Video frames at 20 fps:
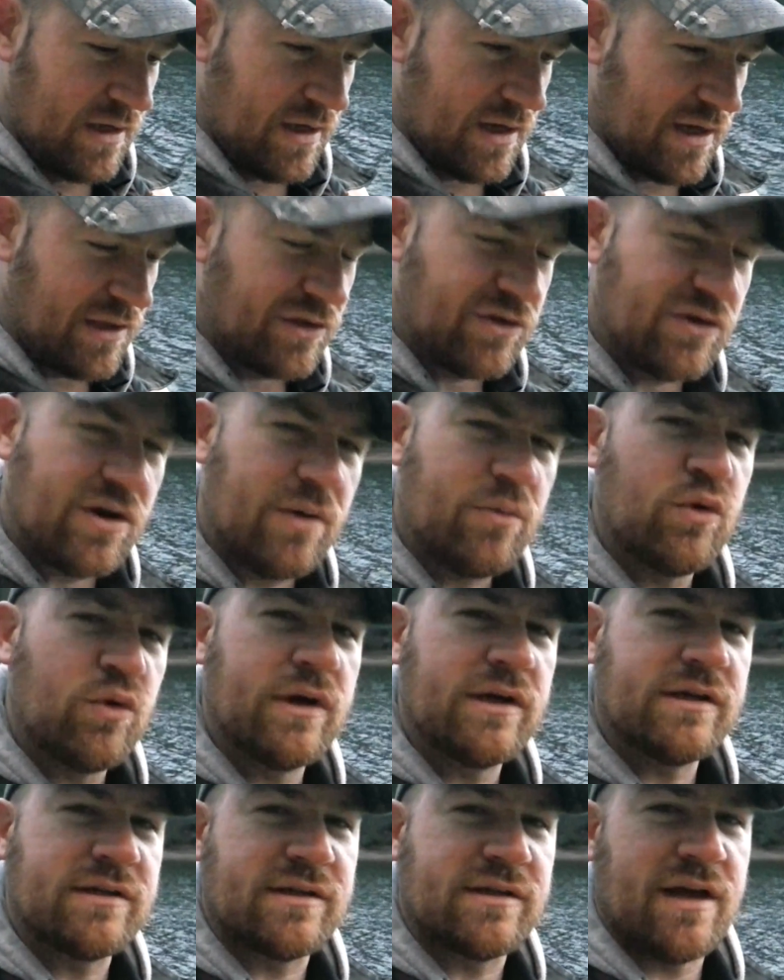The trouble
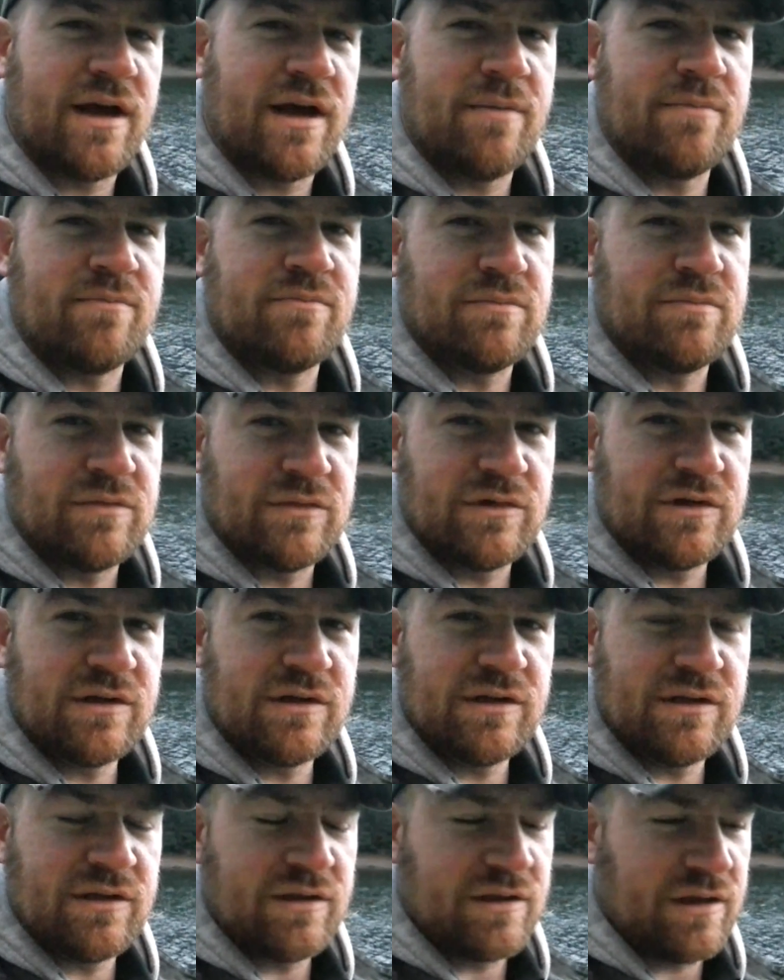is,
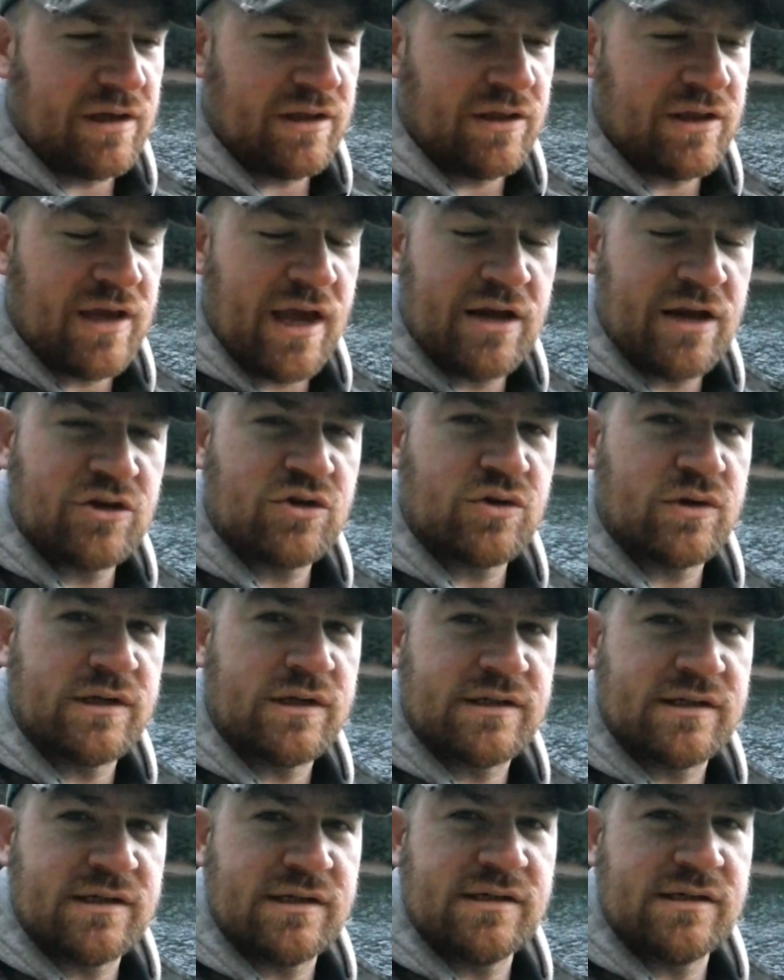the
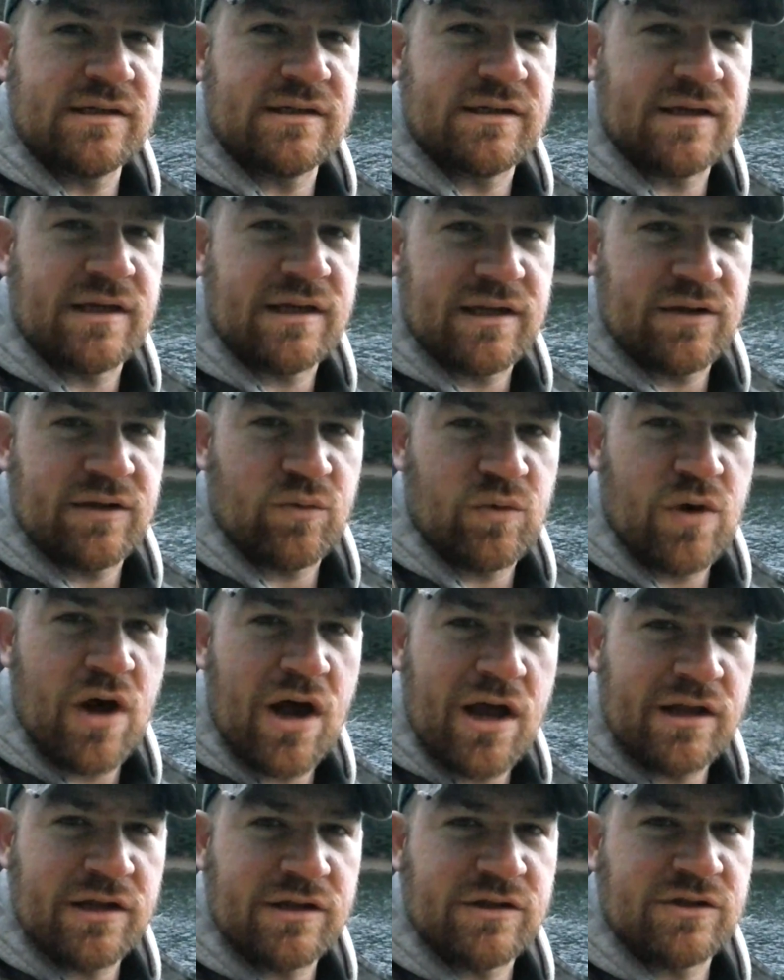entrances and the
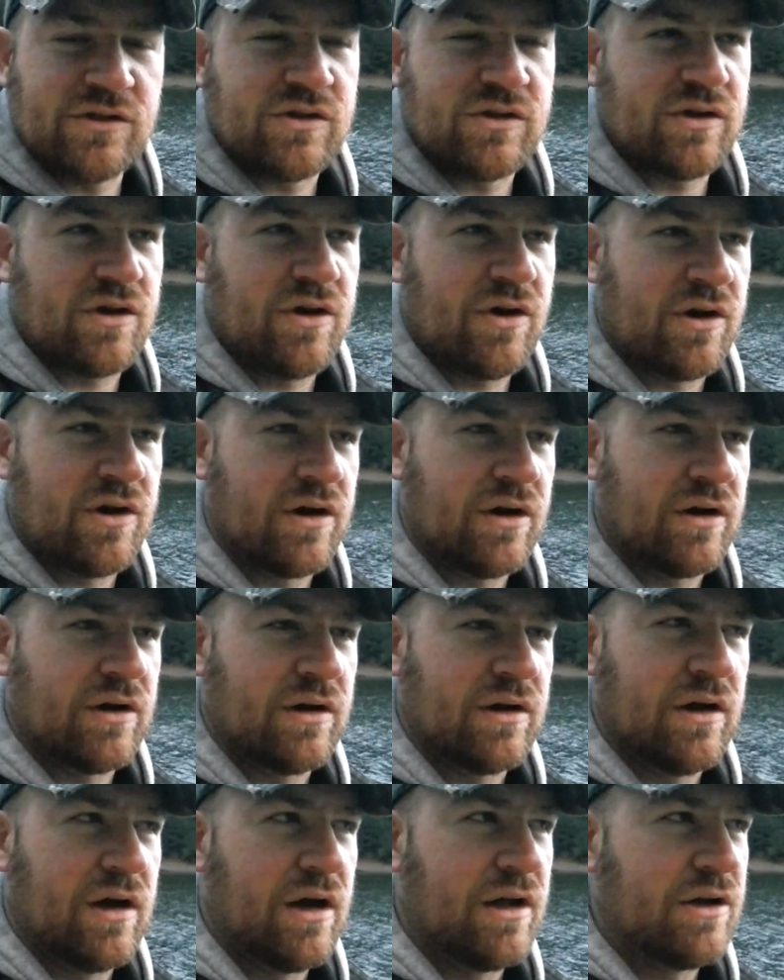runs
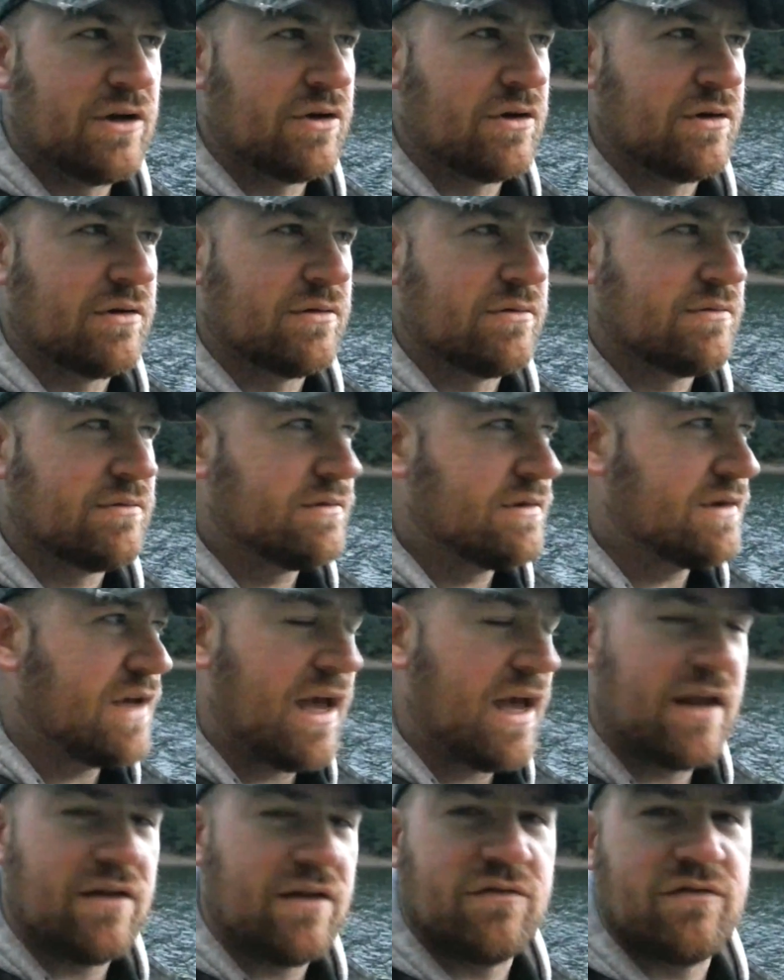are under
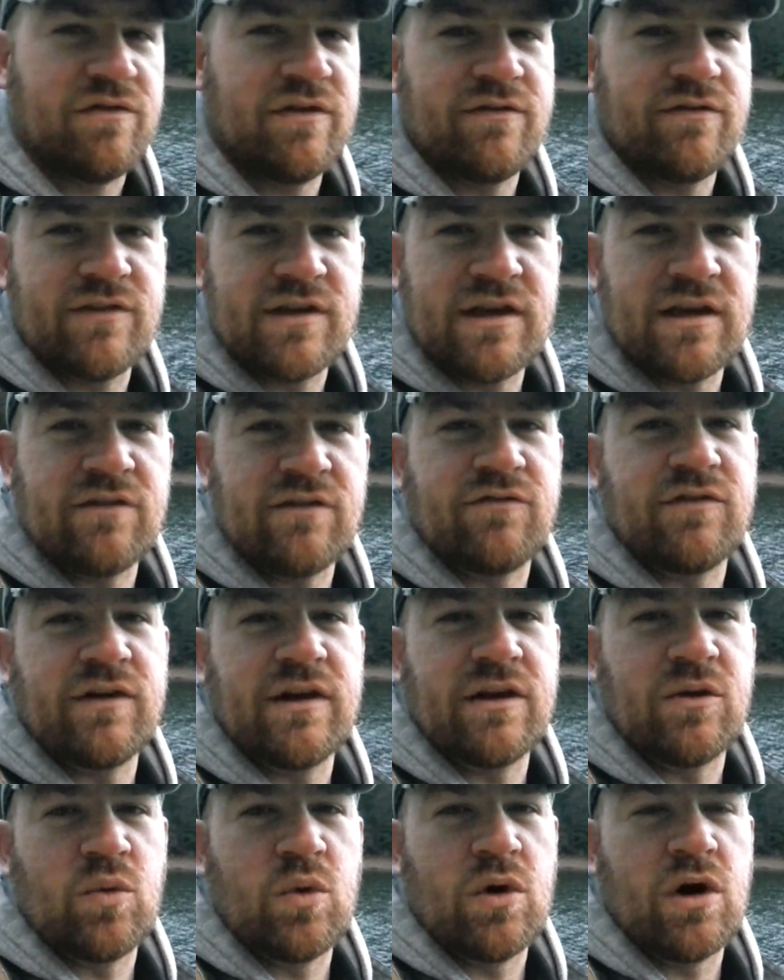10-15
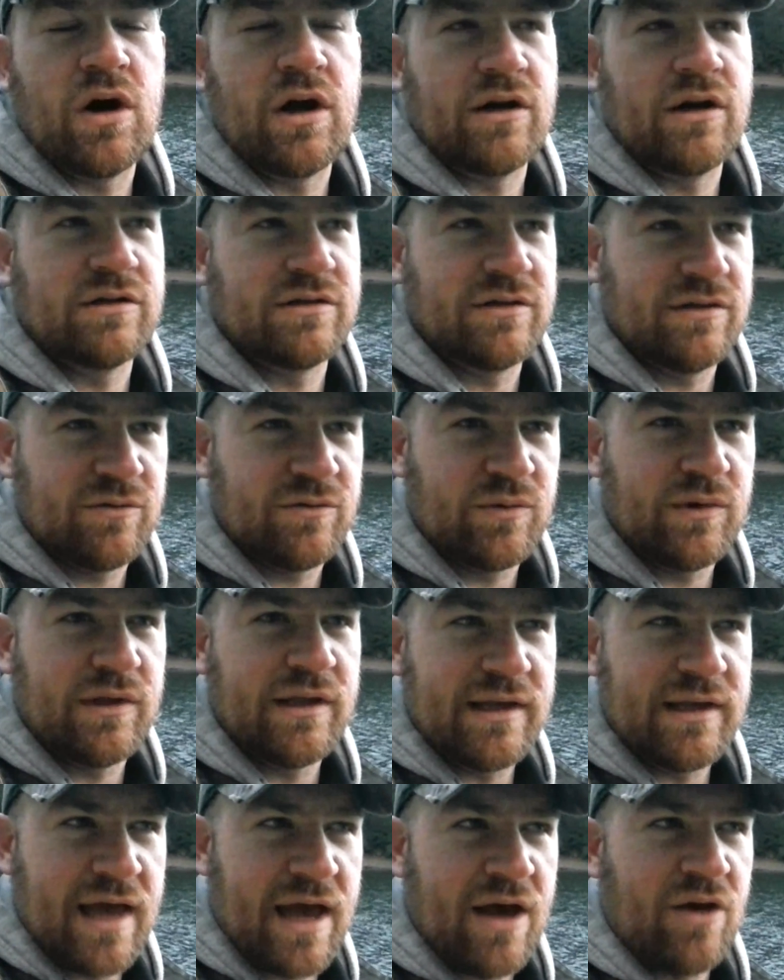feet of water, so they're
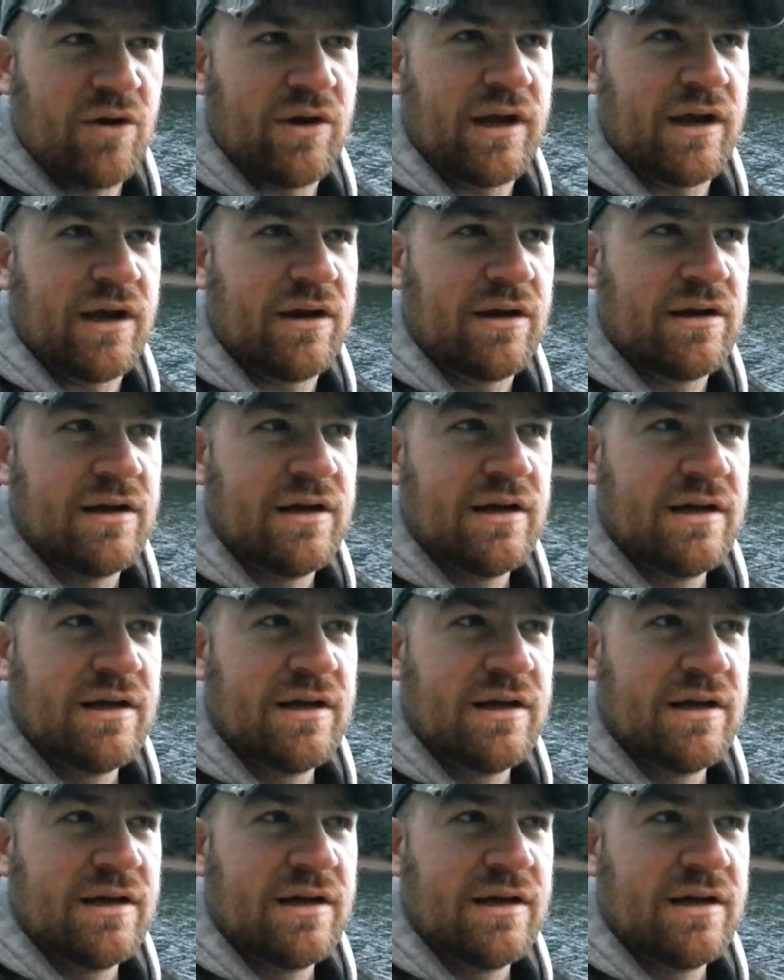really down there.